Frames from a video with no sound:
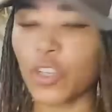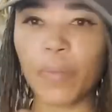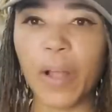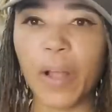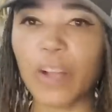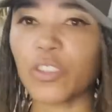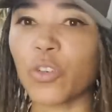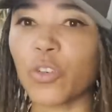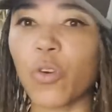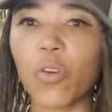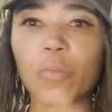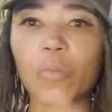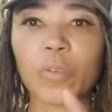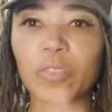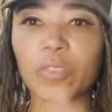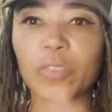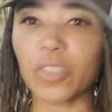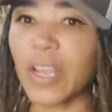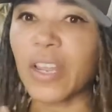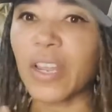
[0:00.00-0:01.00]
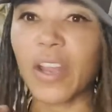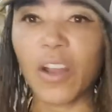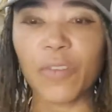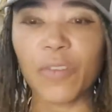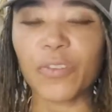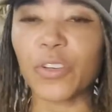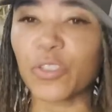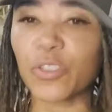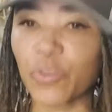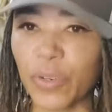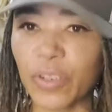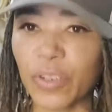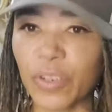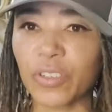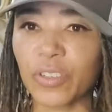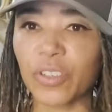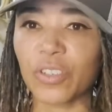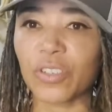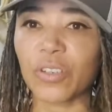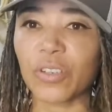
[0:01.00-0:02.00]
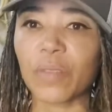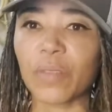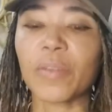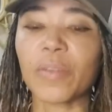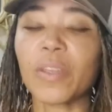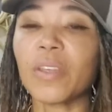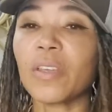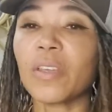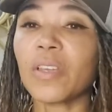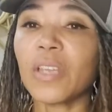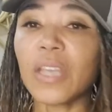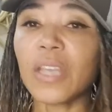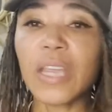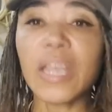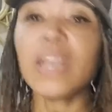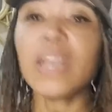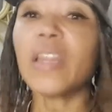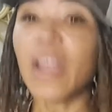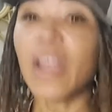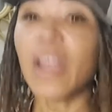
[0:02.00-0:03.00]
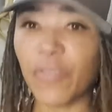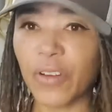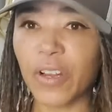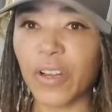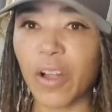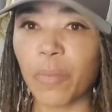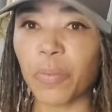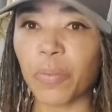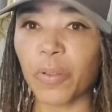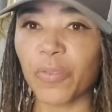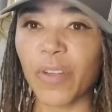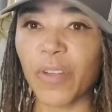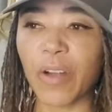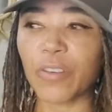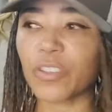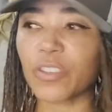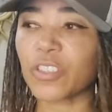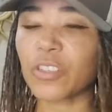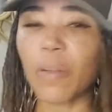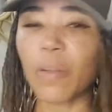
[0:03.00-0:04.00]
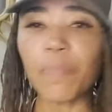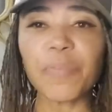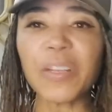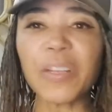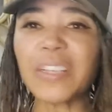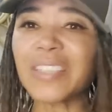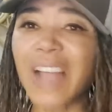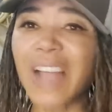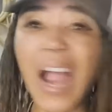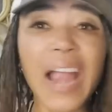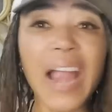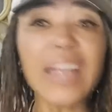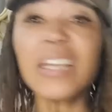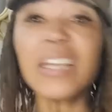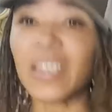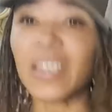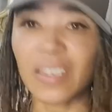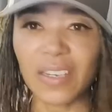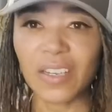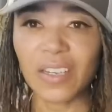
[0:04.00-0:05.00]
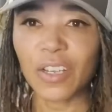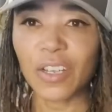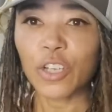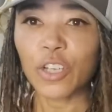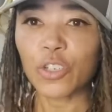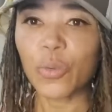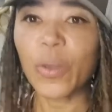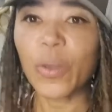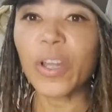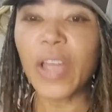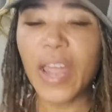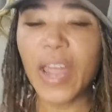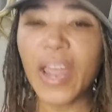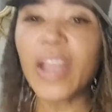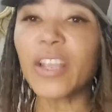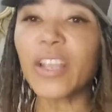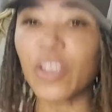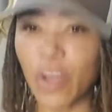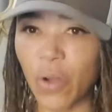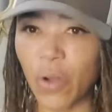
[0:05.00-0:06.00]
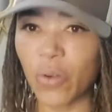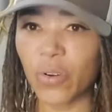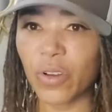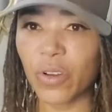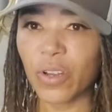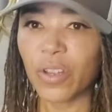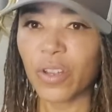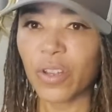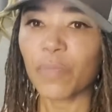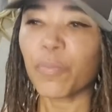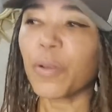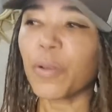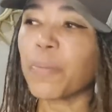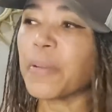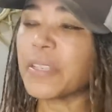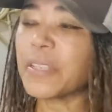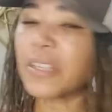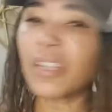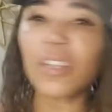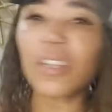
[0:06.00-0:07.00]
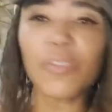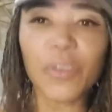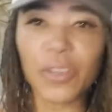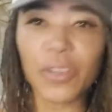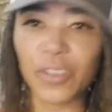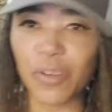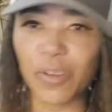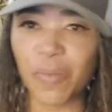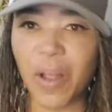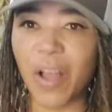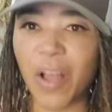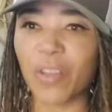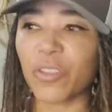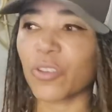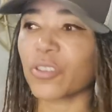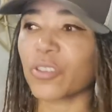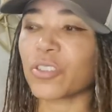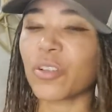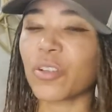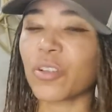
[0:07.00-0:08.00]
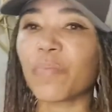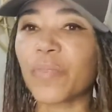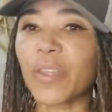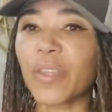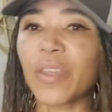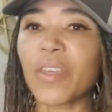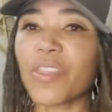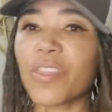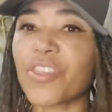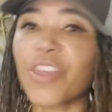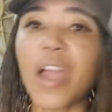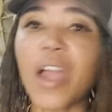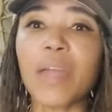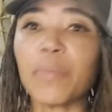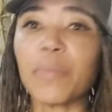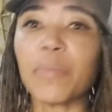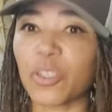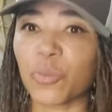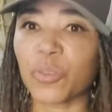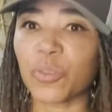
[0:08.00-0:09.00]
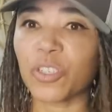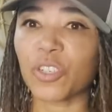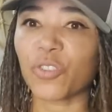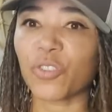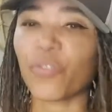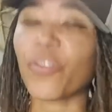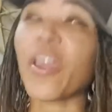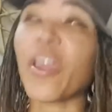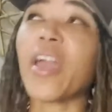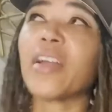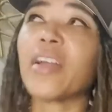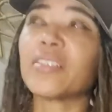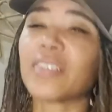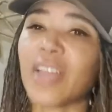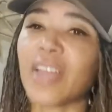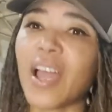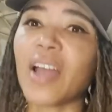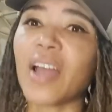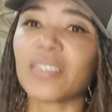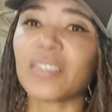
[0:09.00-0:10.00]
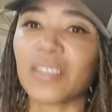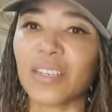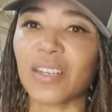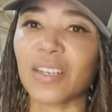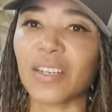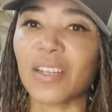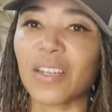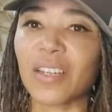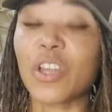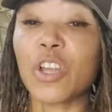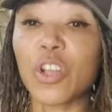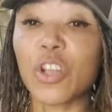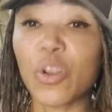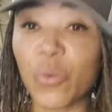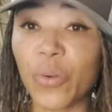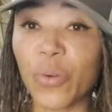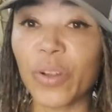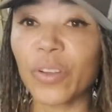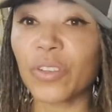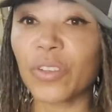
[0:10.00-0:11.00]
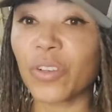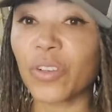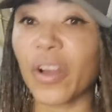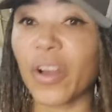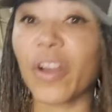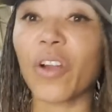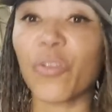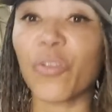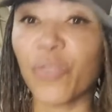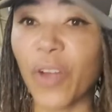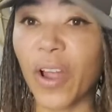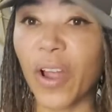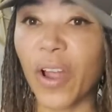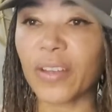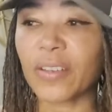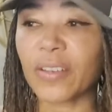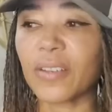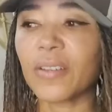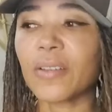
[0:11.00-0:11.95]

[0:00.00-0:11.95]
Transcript: balance your hormones, take care of your adrenal system, eat every couple of hours, something tiny, do an egg yolk, put a piece of liver in your mouth. There's some thymus, which is fantastic, grilled or air fried,